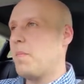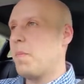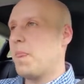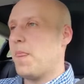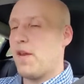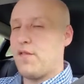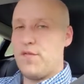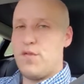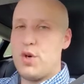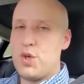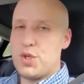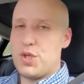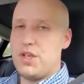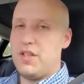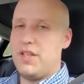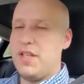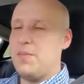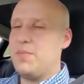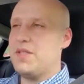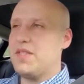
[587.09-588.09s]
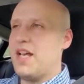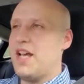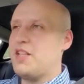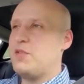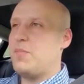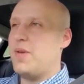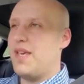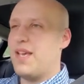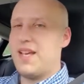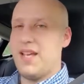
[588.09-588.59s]
Unfortunately, besides
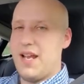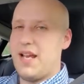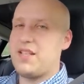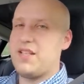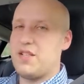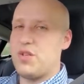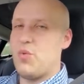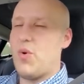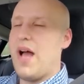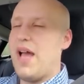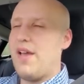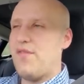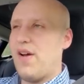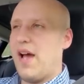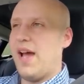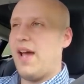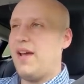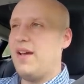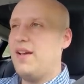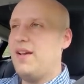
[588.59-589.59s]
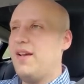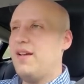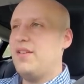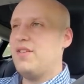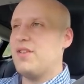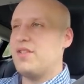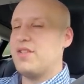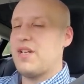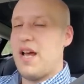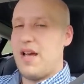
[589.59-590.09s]
being connected to Wi-Fi,
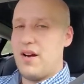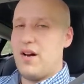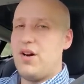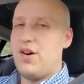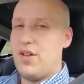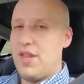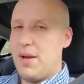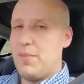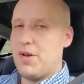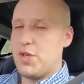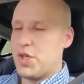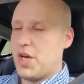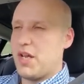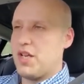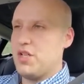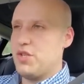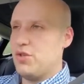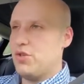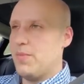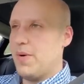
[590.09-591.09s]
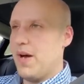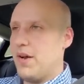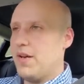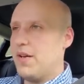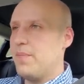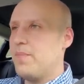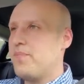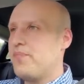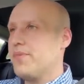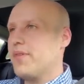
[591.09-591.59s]
there's not all that much I can do about
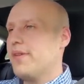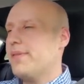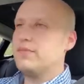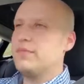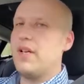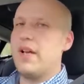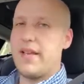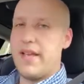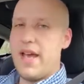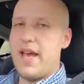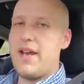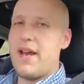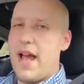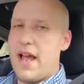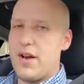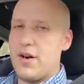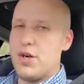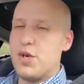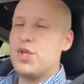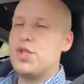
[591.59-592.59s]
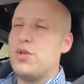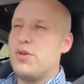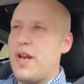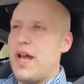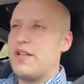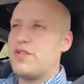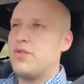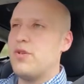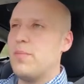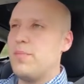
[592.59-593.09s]
it. Again, I urge you
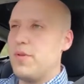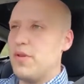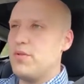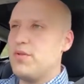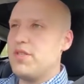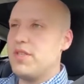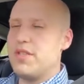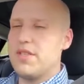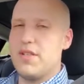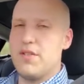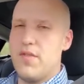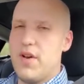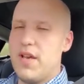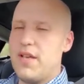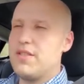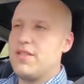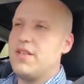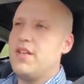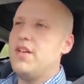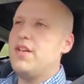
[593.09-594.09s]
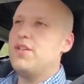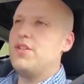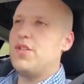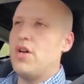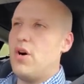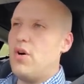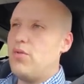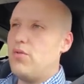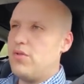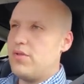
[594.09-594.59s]
not to abuse this advice.
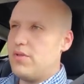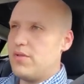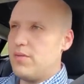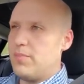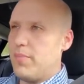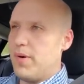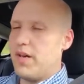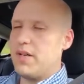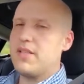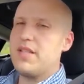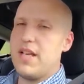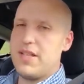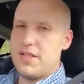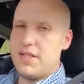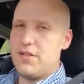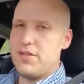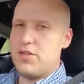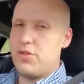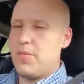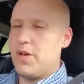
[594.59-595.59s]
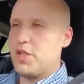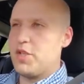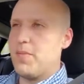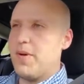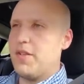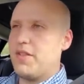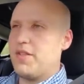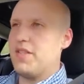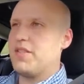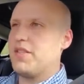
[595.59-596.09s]
Don't bug Tesla too much
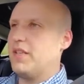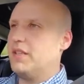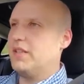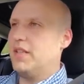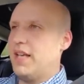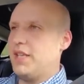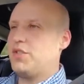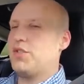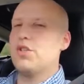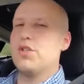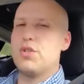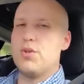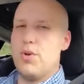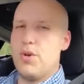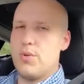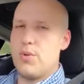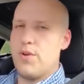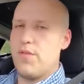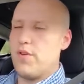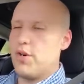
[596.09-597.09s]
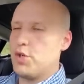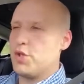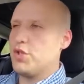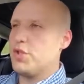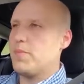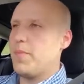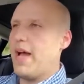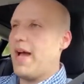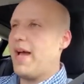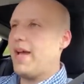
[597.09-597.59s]
about this unless you're 2 or 3
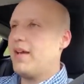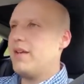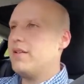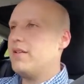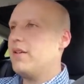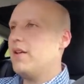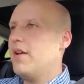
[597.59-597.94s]
versions behind.